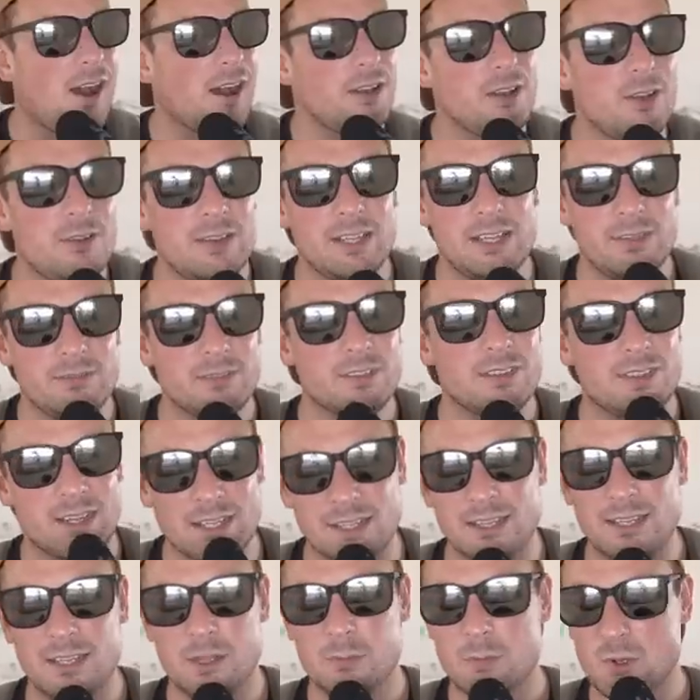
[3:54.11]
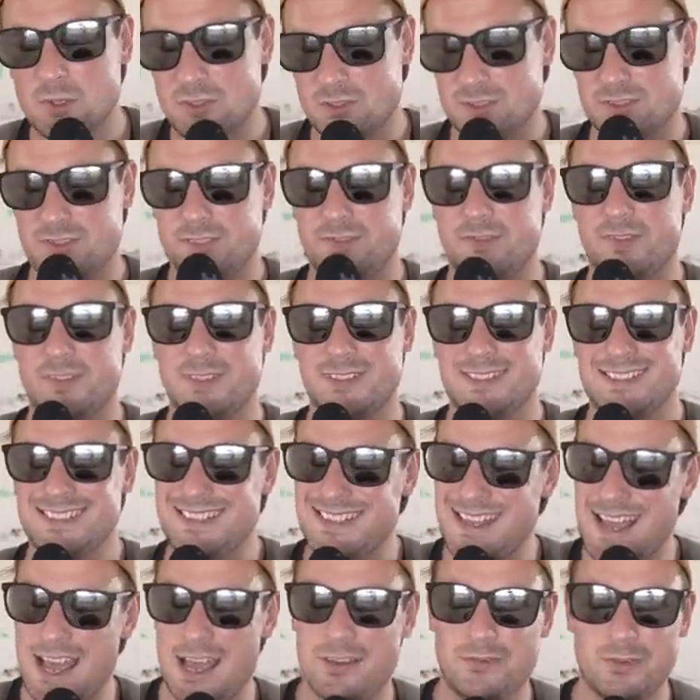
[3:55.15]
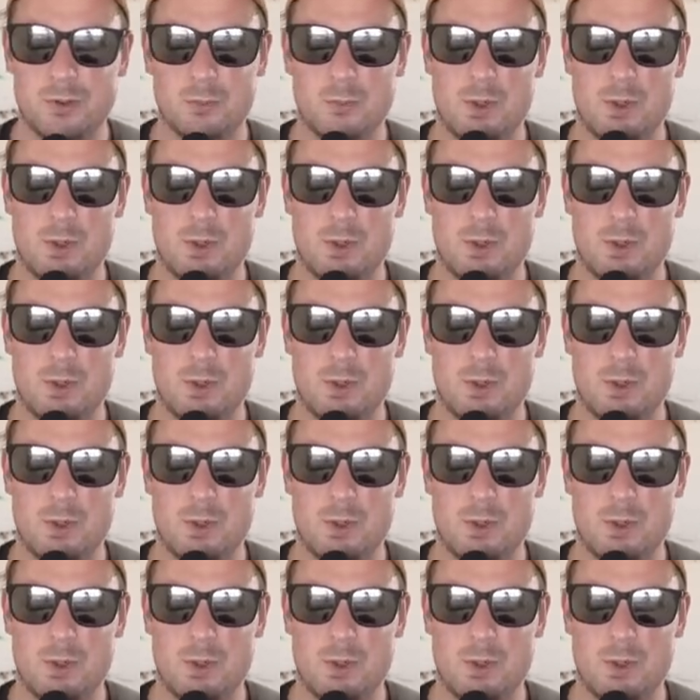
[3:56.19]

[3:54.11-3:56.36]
I don't even think the emergency fund is there for